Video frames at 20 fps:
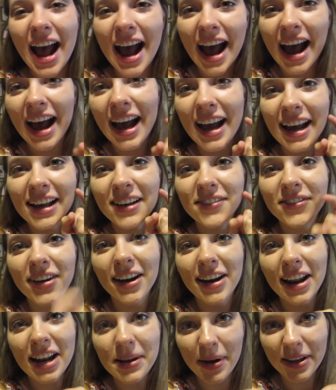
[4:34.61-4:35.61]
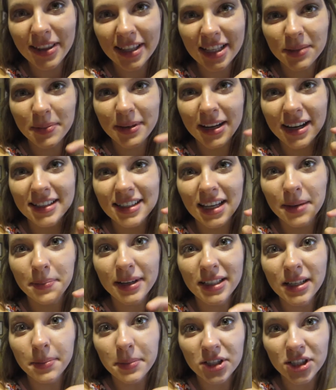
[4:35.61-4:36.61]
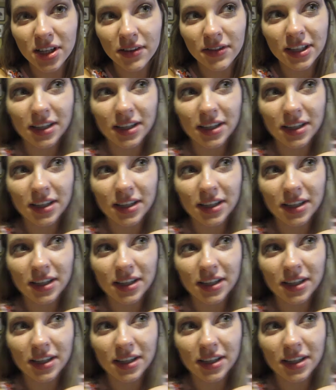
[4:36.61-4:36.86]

I found out about this because I picked up a shift